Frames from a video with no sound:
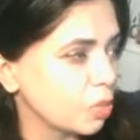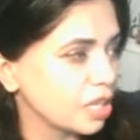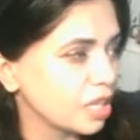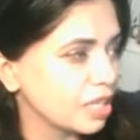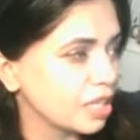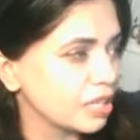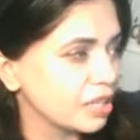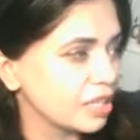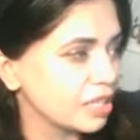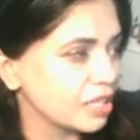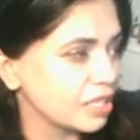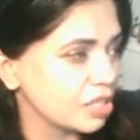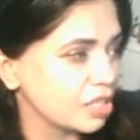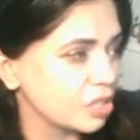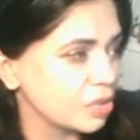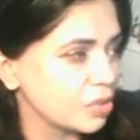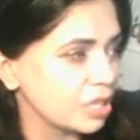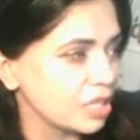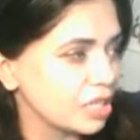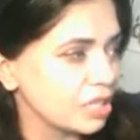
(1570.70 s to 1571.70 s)
of things that
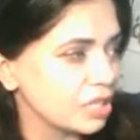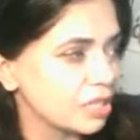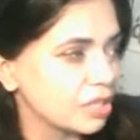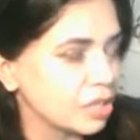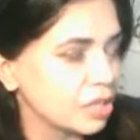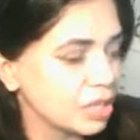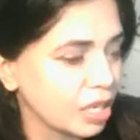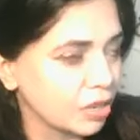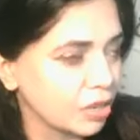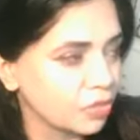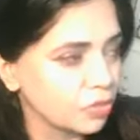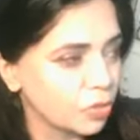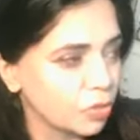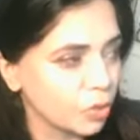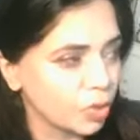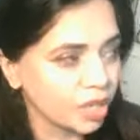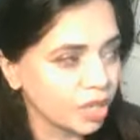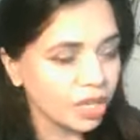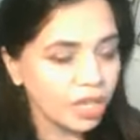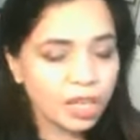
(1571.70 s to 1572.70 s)
you need to look out
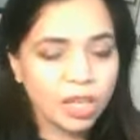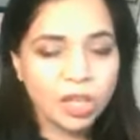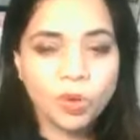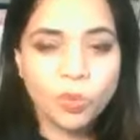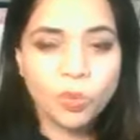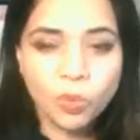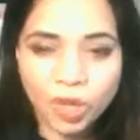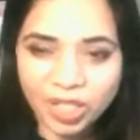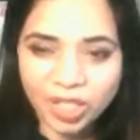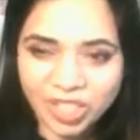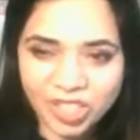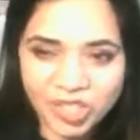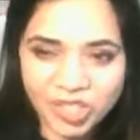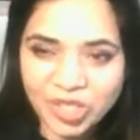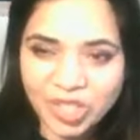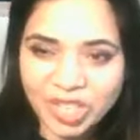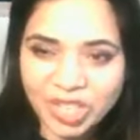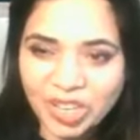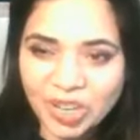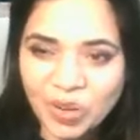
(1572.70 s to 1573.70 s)
for while
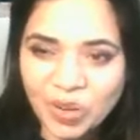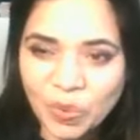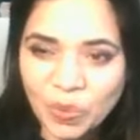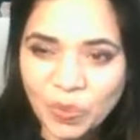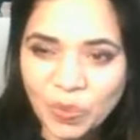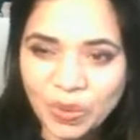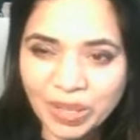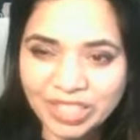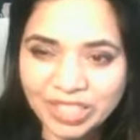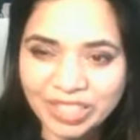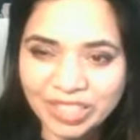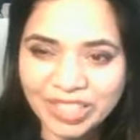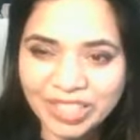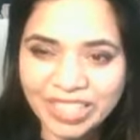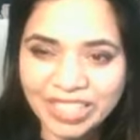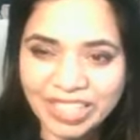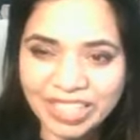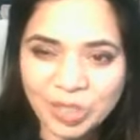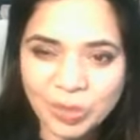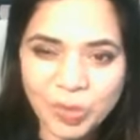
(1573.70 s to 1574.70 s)
you're
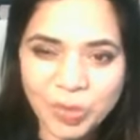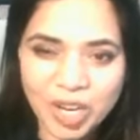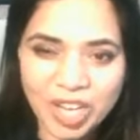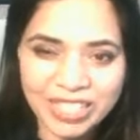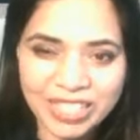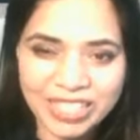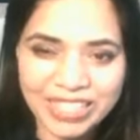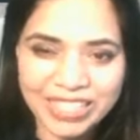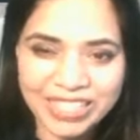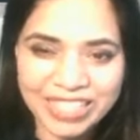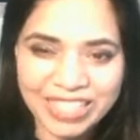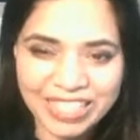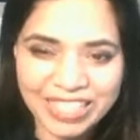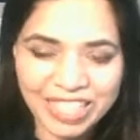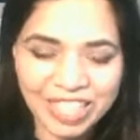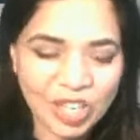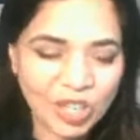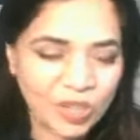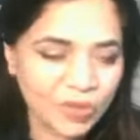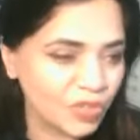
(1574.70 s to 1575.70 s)
getting your process taken care of.